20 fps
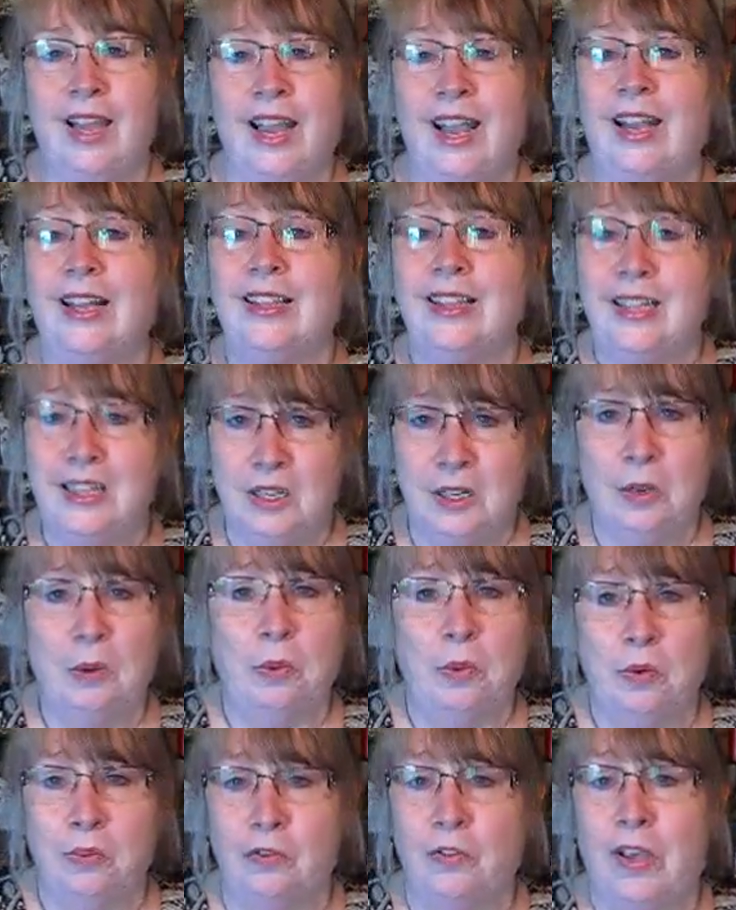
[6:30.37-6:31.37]
and then there
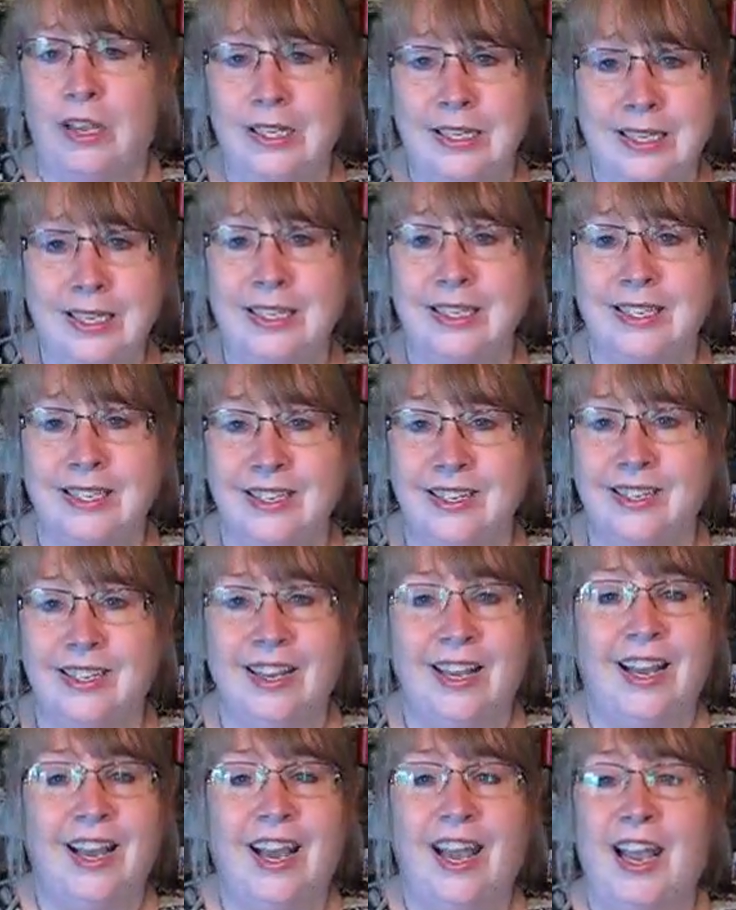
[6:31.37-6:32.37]
were faces.
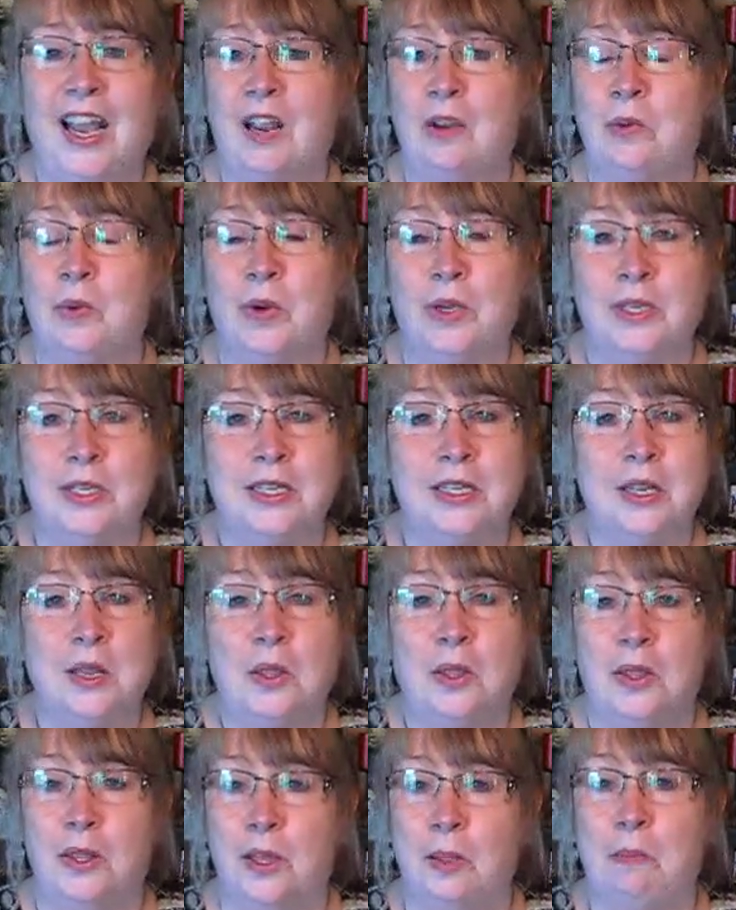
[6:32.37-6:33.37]
It was
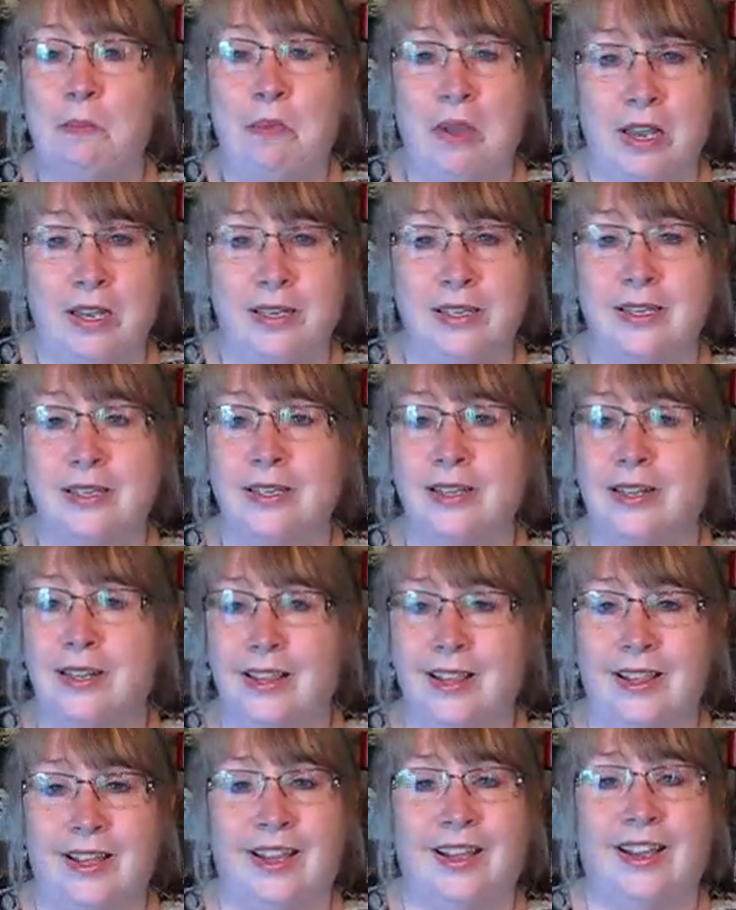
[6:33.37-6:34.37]
the best
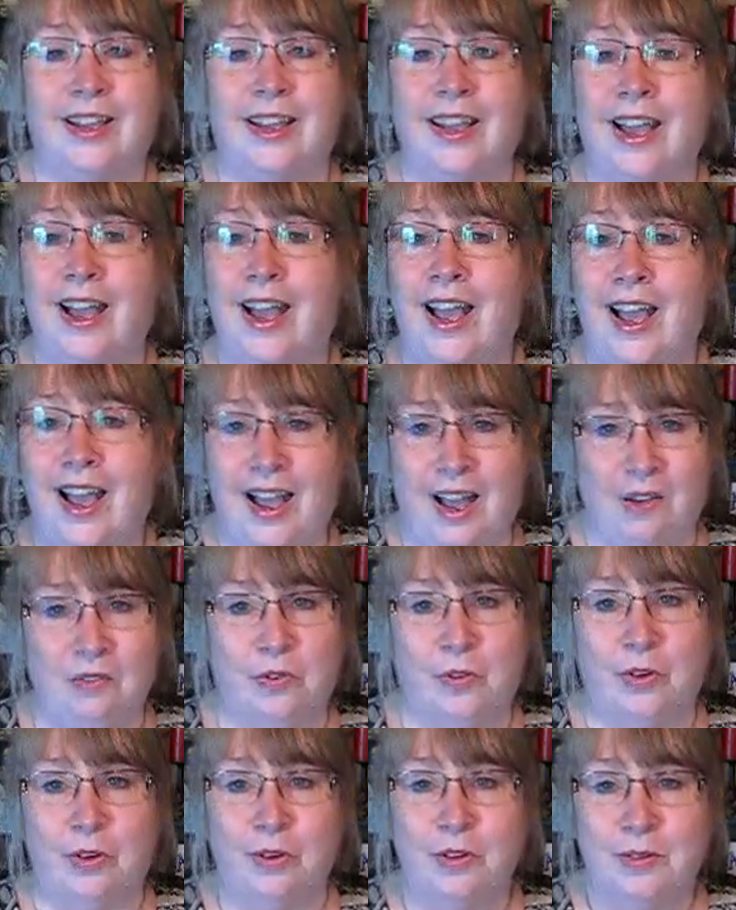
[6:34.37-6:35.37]
thing
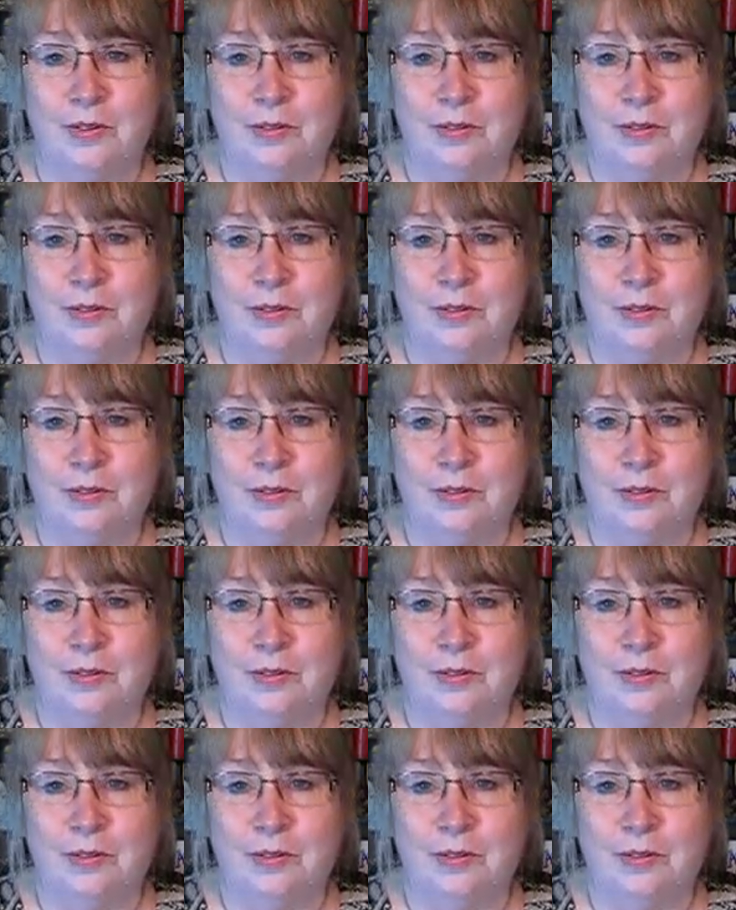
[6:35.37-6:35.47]
ever.